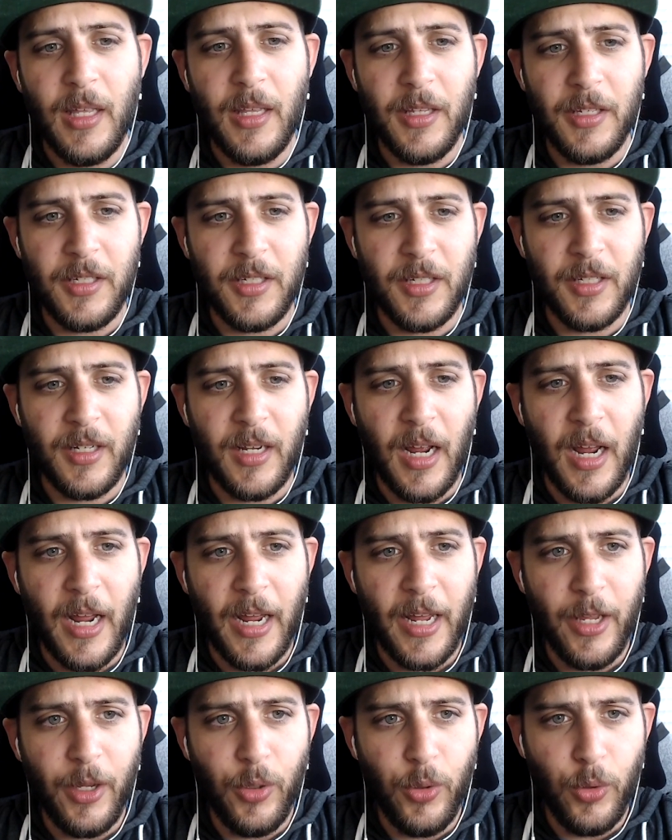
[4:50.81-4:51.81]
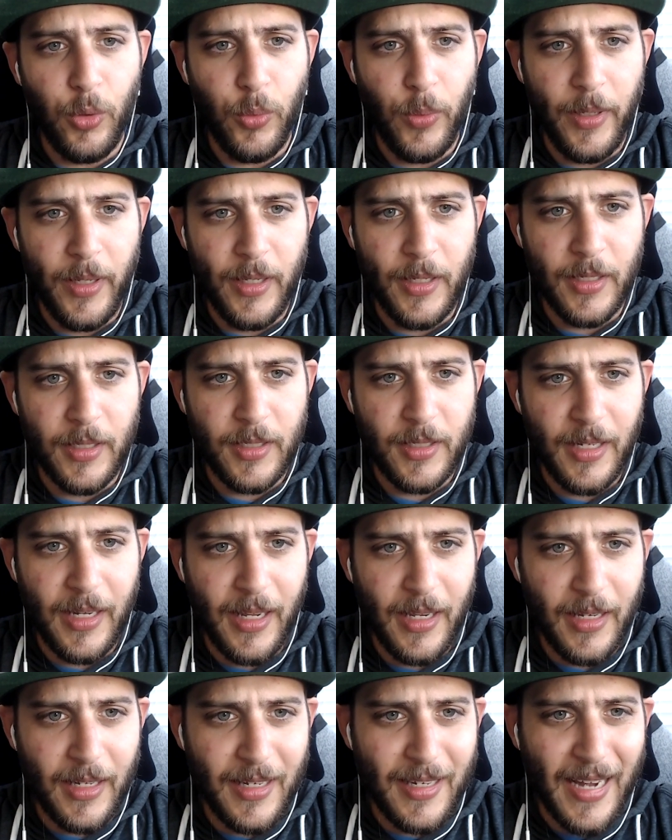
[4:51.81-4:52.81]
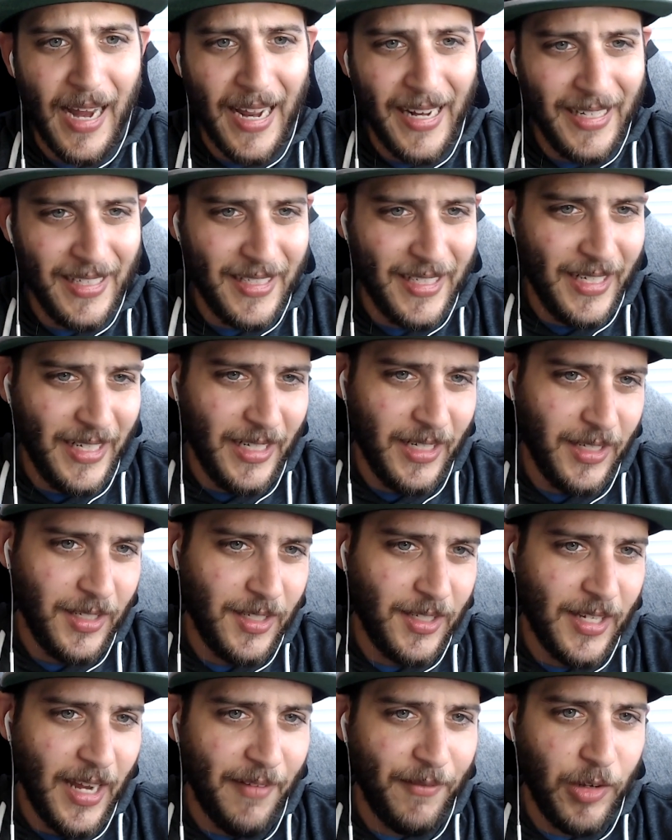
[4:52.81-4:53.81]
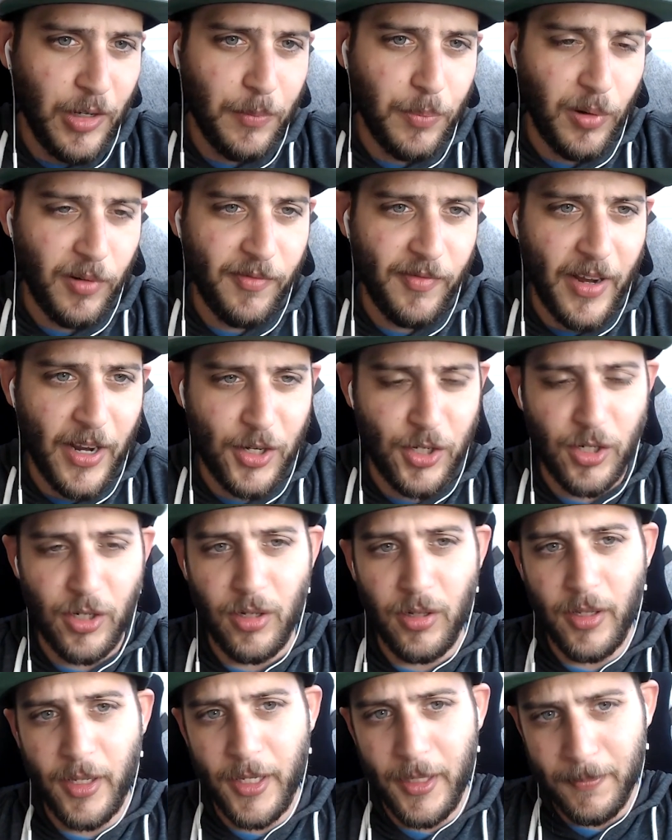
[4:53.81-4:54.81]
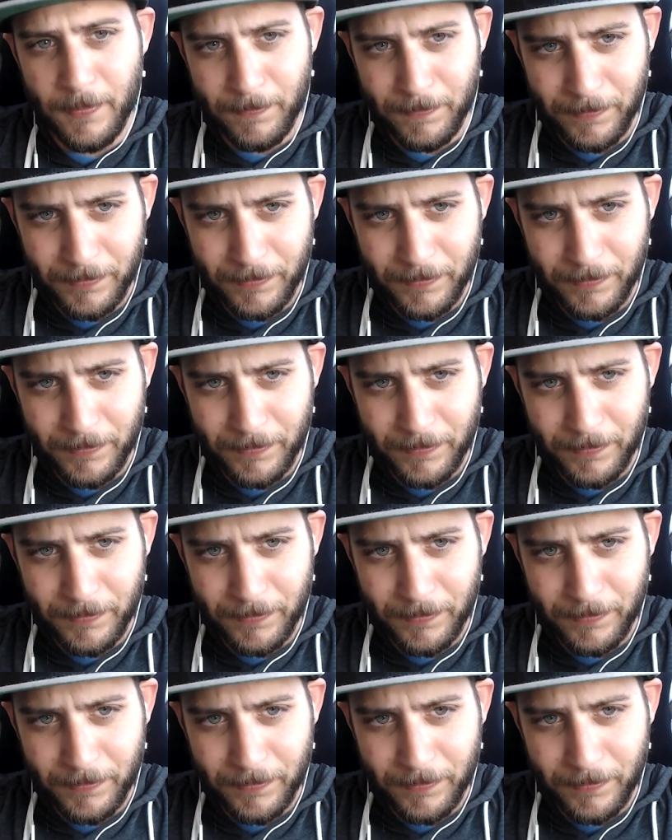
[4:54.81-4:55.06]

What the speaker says: This is a guy who is 19-7 professionally,